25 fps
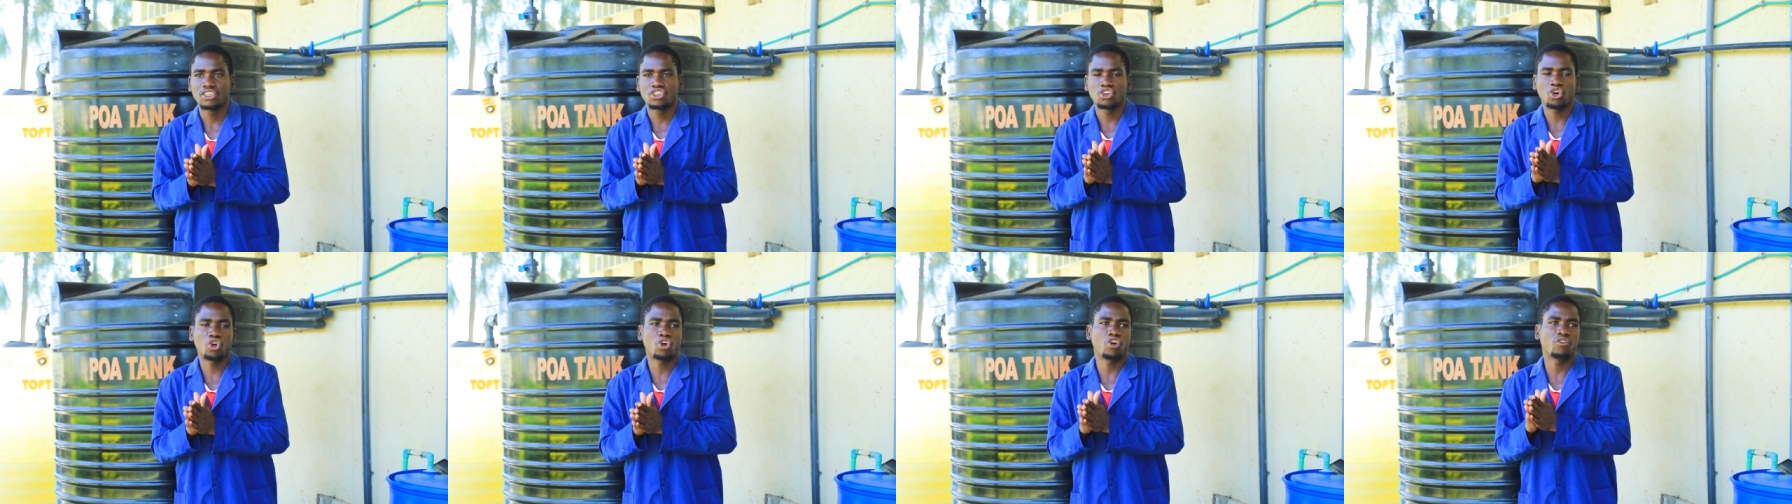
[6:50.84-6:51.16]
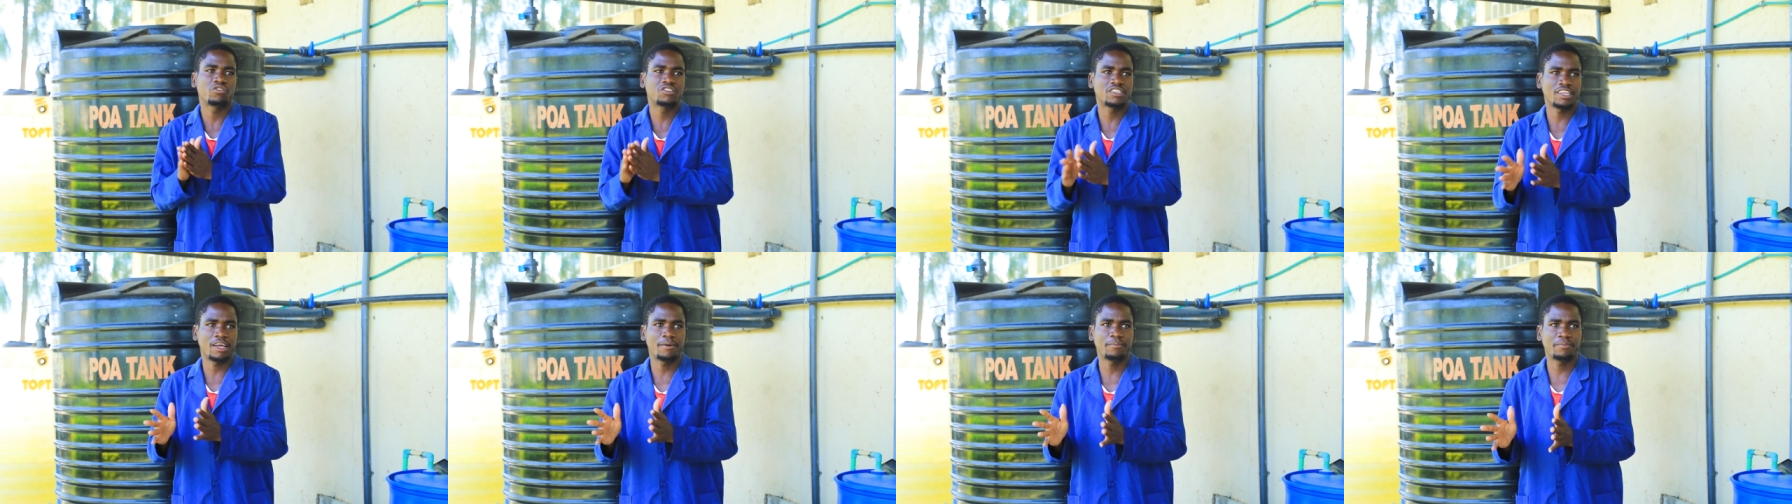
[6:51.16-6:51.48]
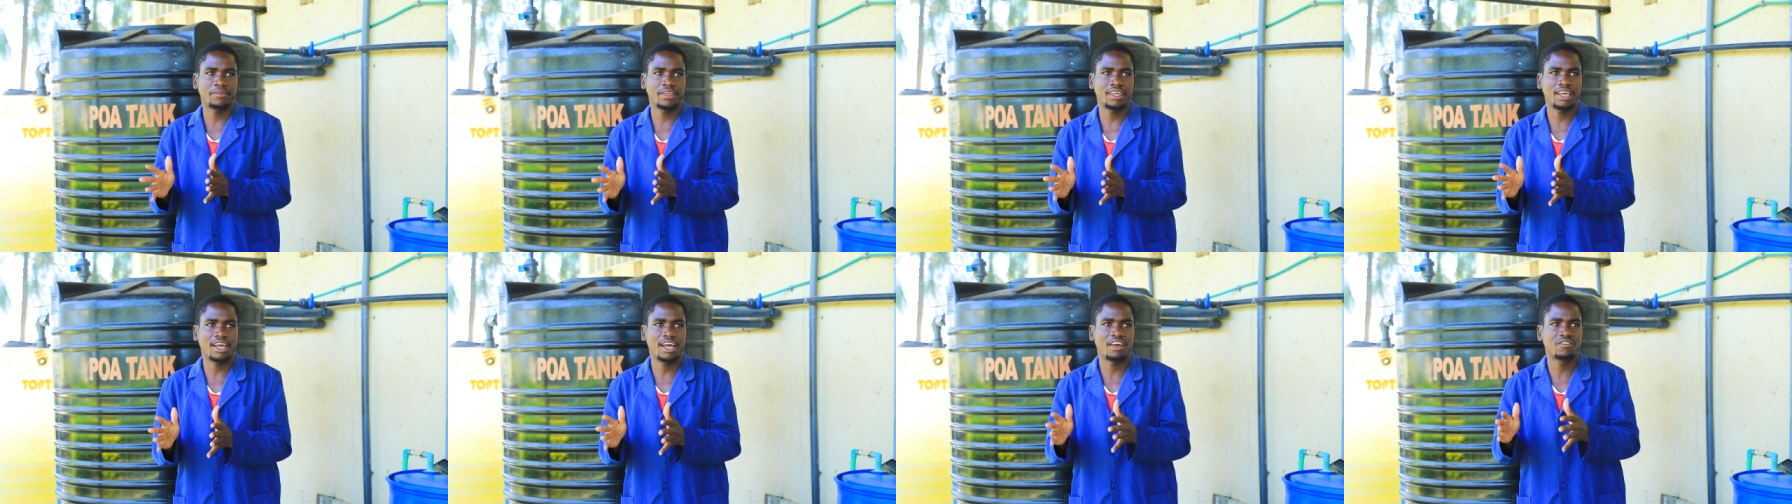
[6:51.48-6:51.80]
talk of
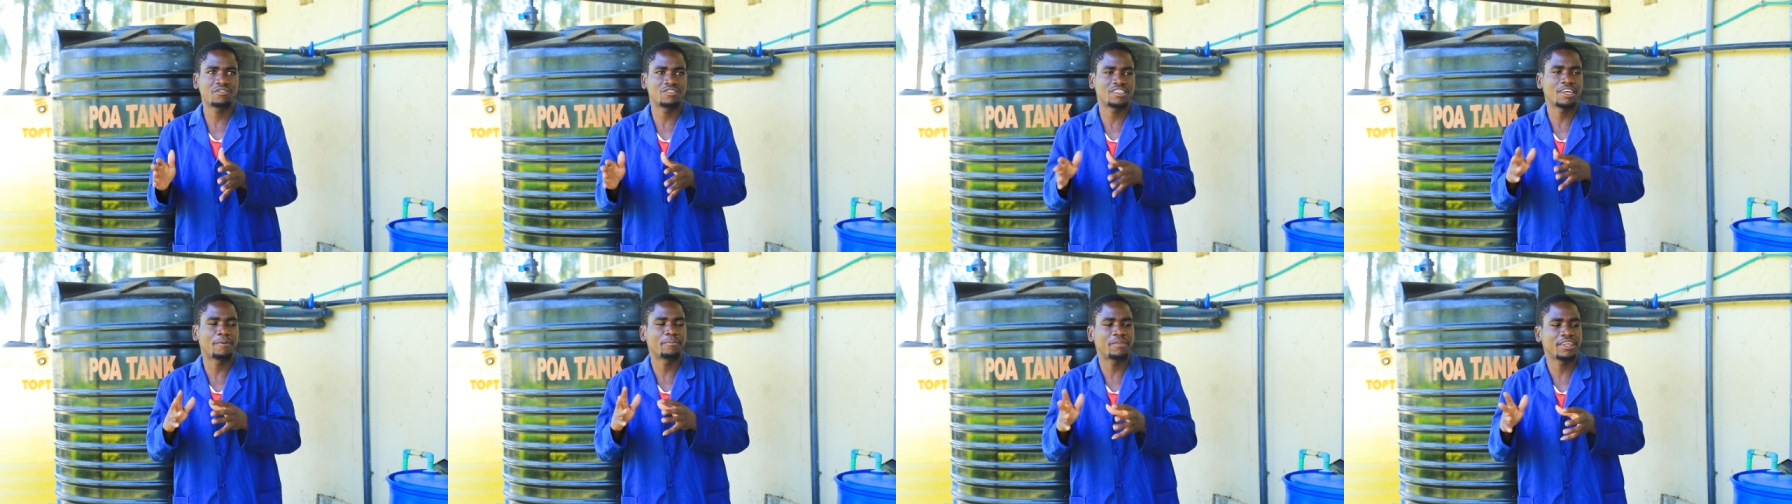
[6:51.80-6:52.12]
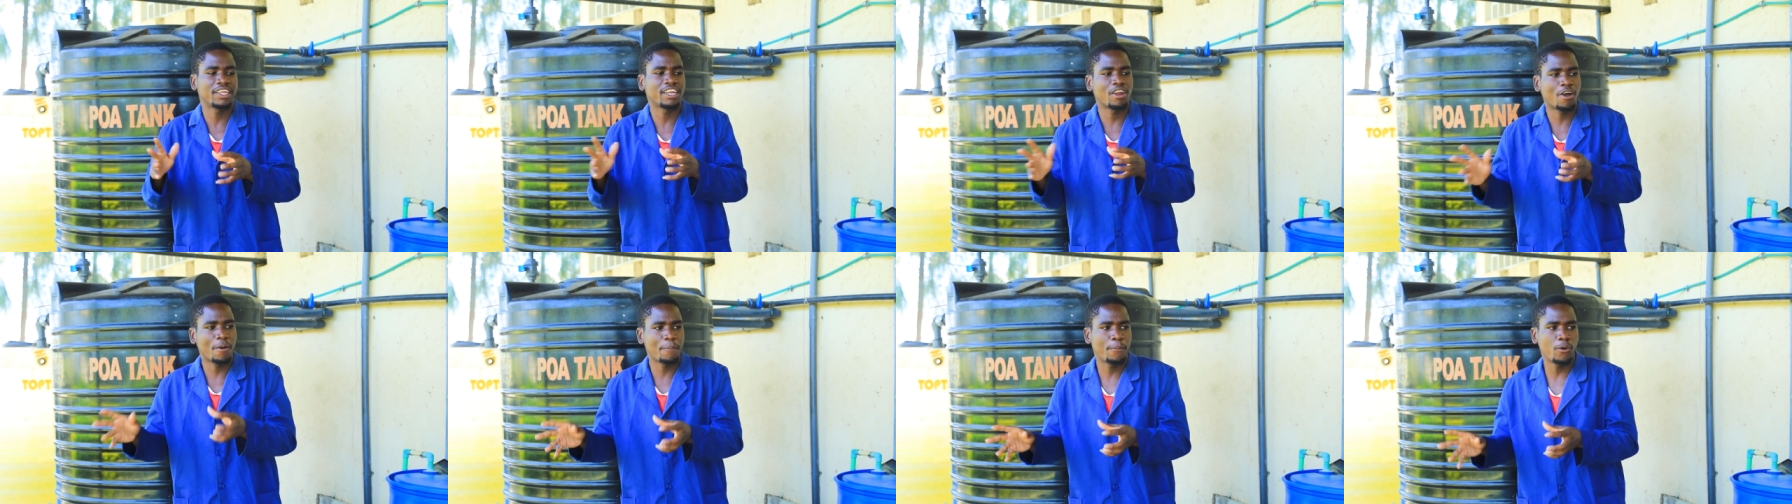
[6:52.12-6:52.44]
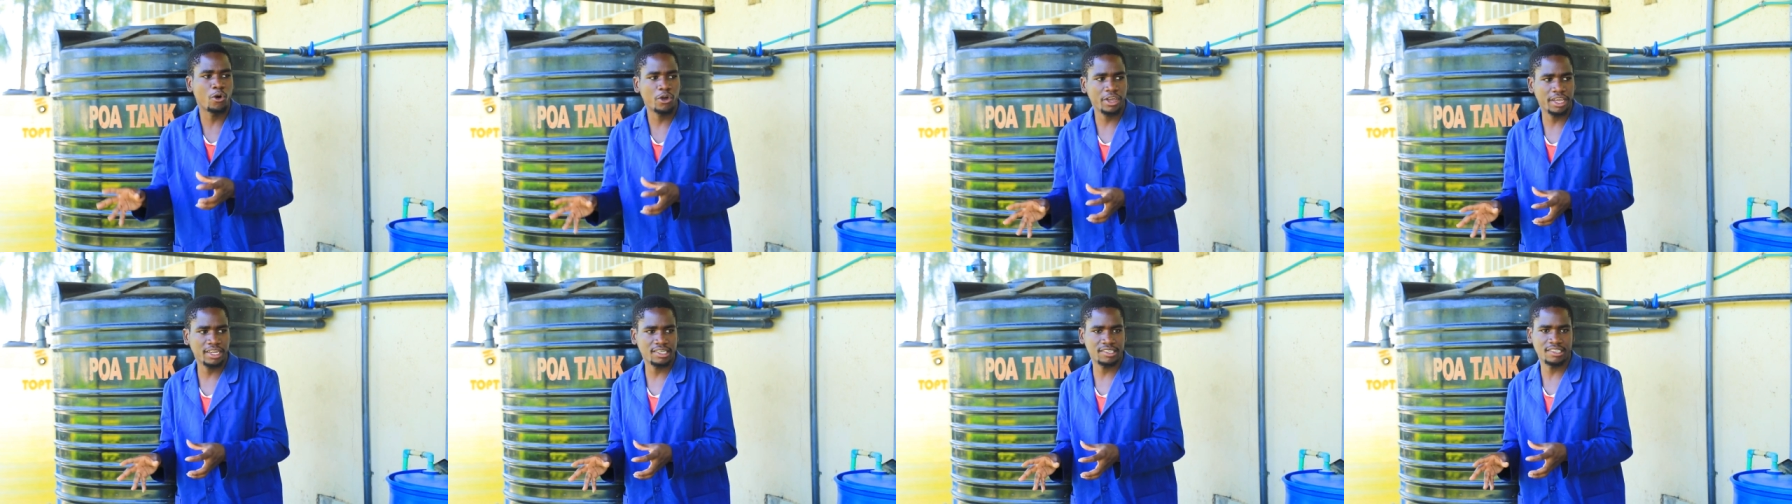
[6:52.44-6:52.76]
something, have something in our
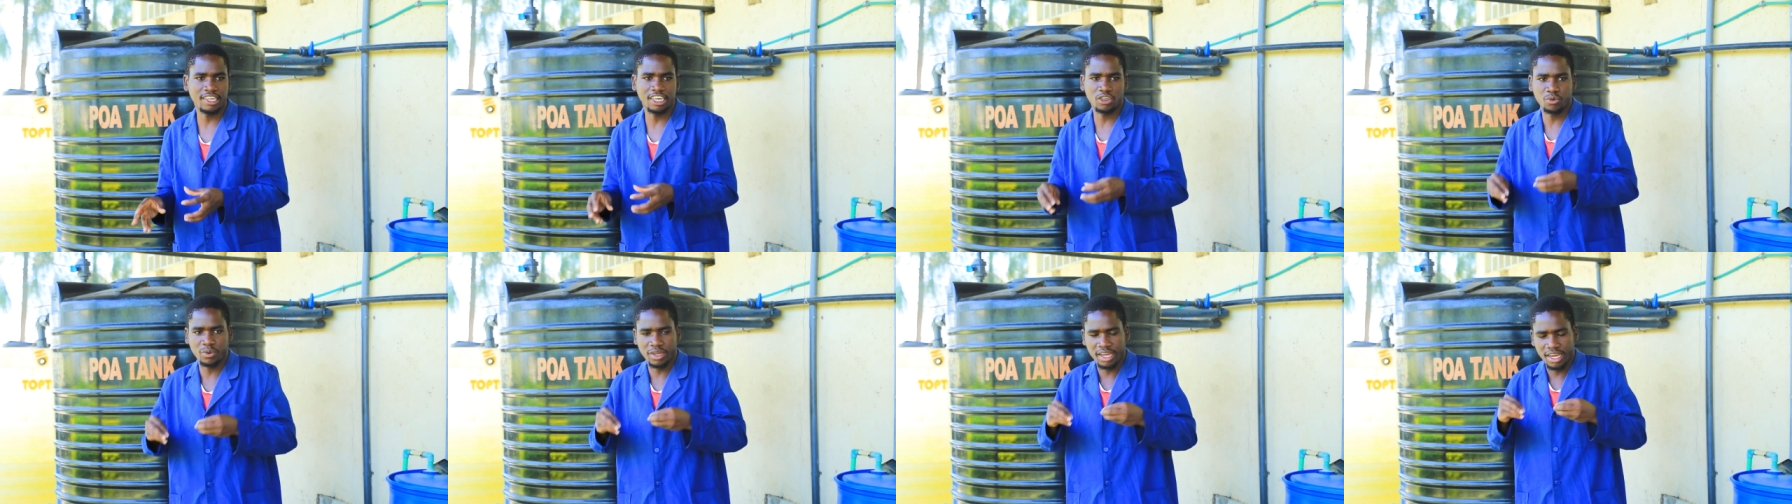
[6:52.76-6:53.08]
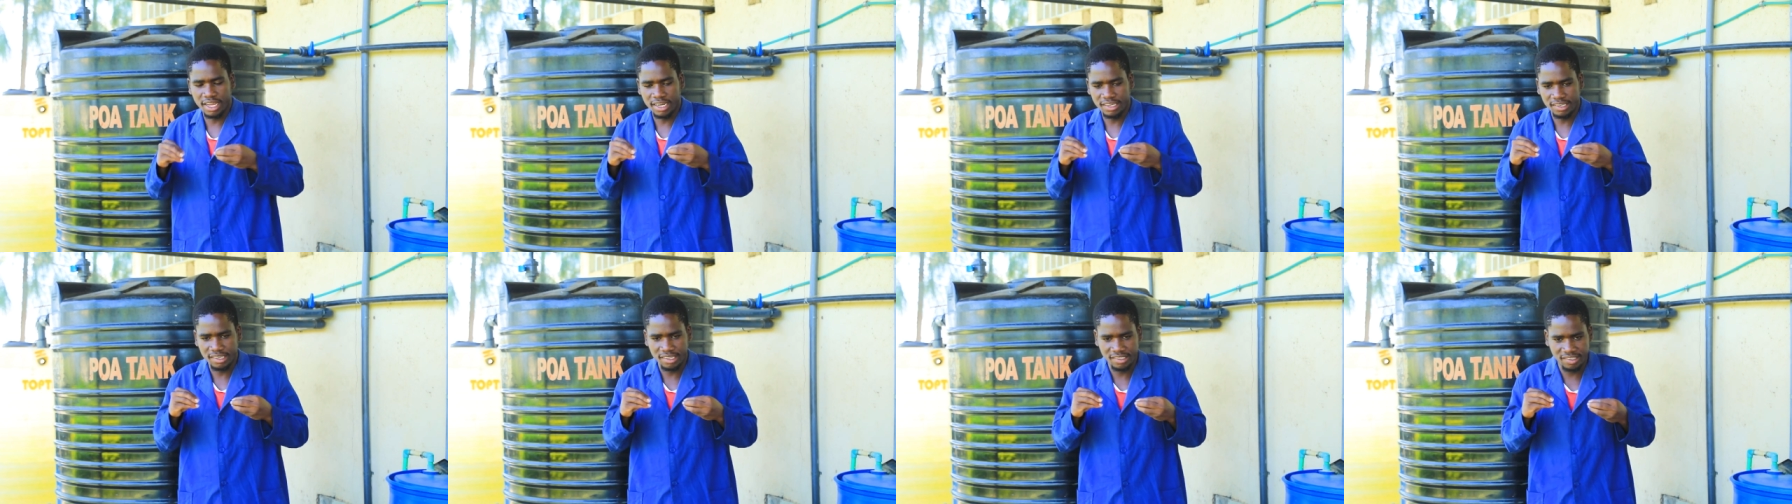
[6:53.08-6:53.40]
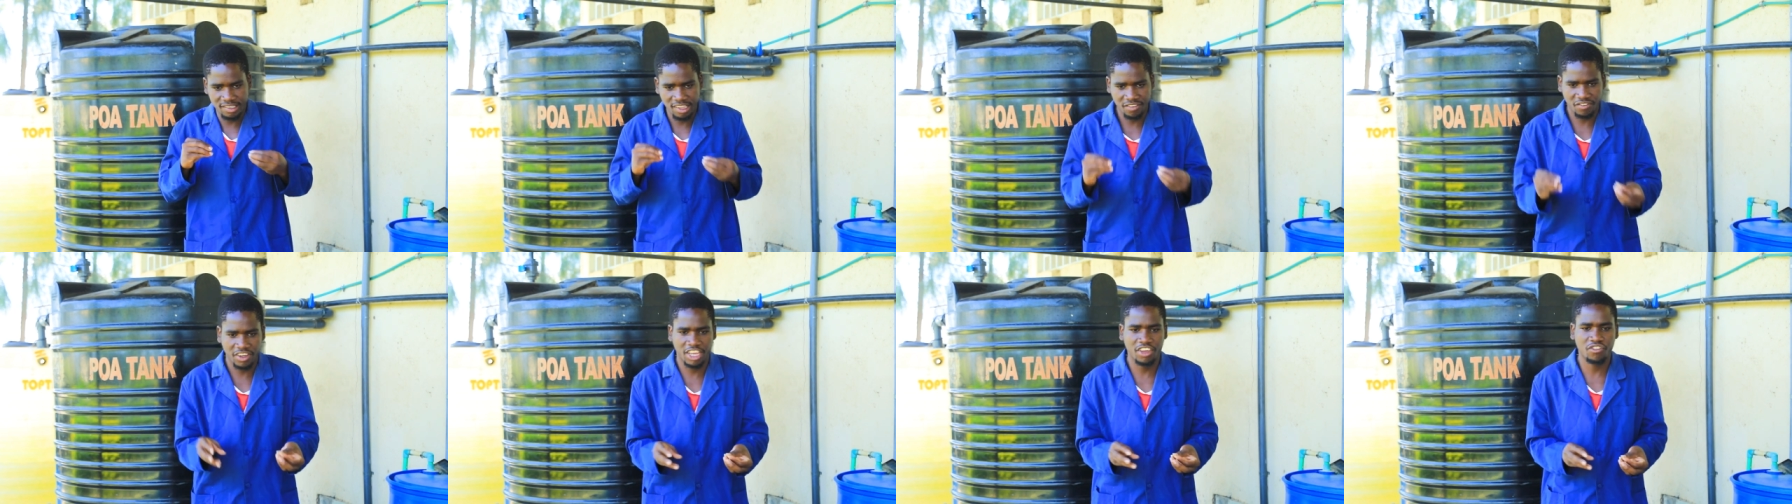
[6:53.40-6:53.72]
pocket that we can
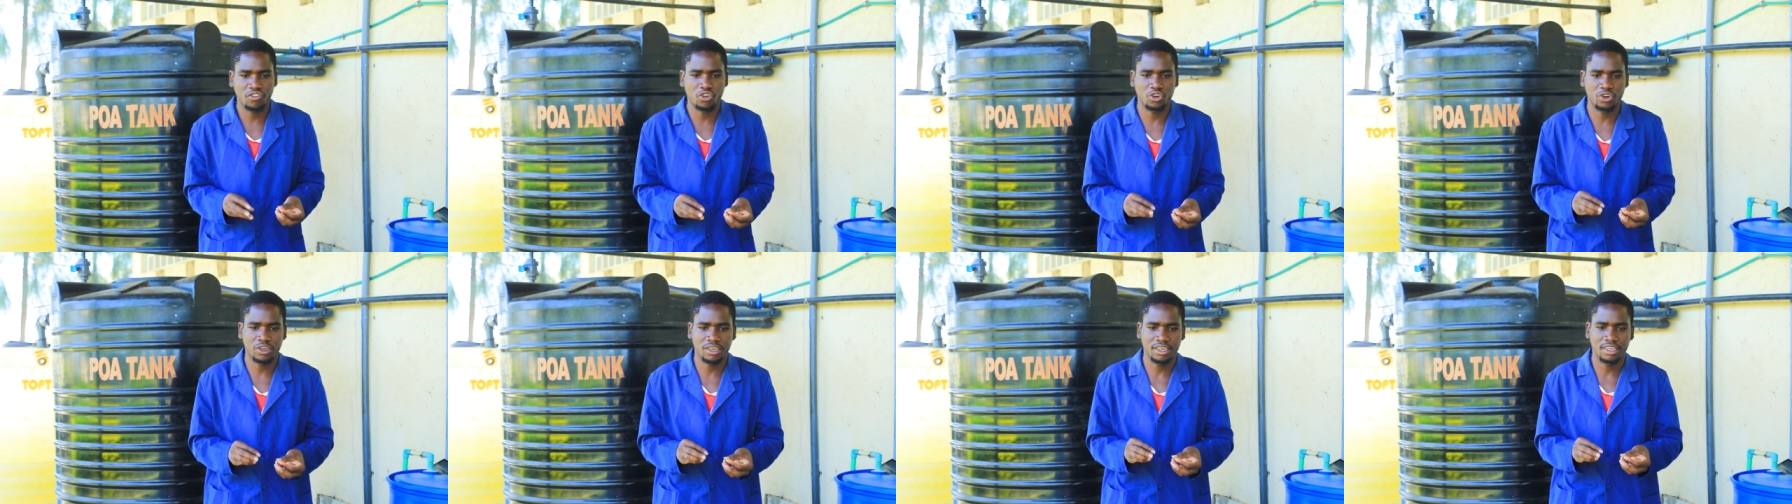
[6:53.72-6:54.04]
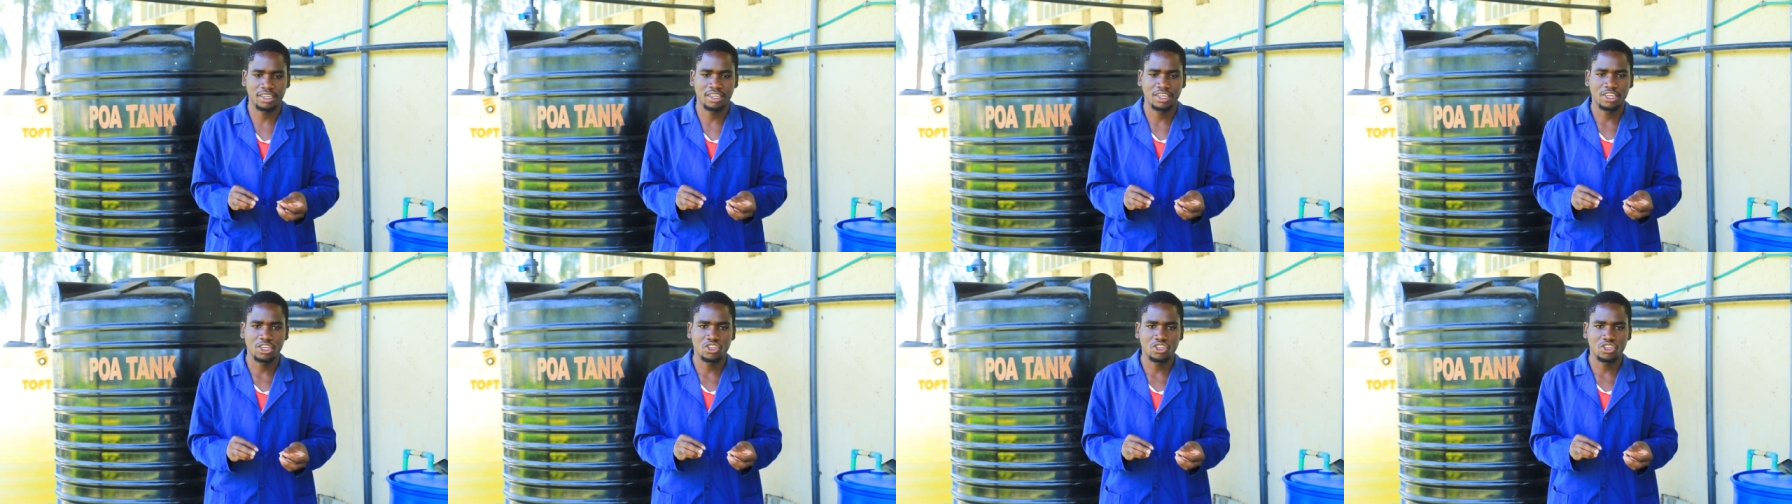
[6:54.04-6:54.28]
survive on.